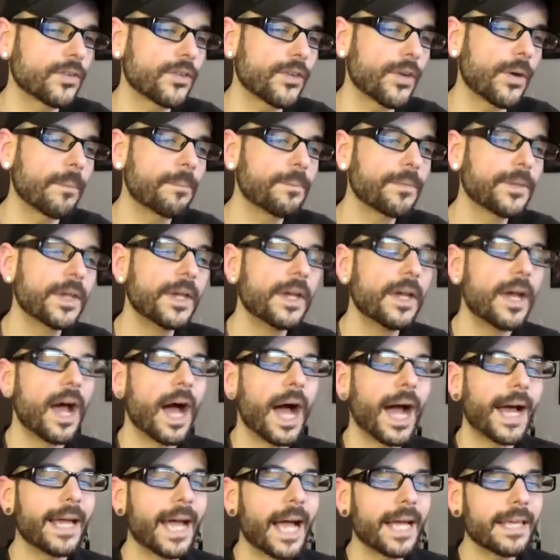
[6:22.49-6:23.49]
So
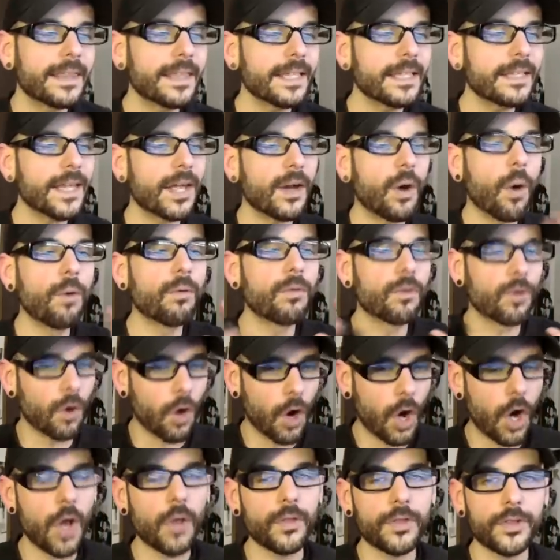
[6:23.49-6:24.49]
I, I think that
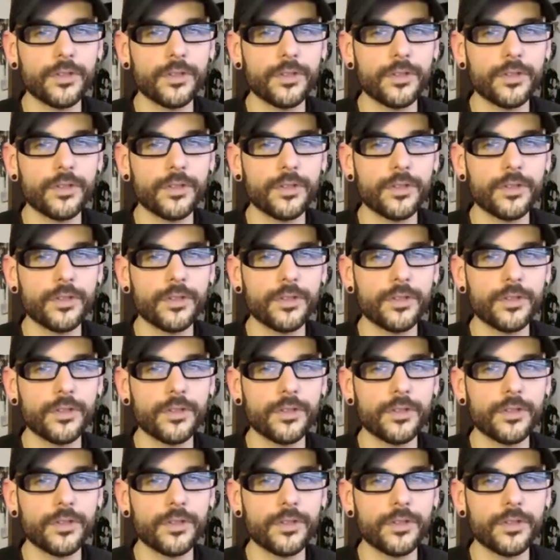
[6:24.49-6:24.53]
overall,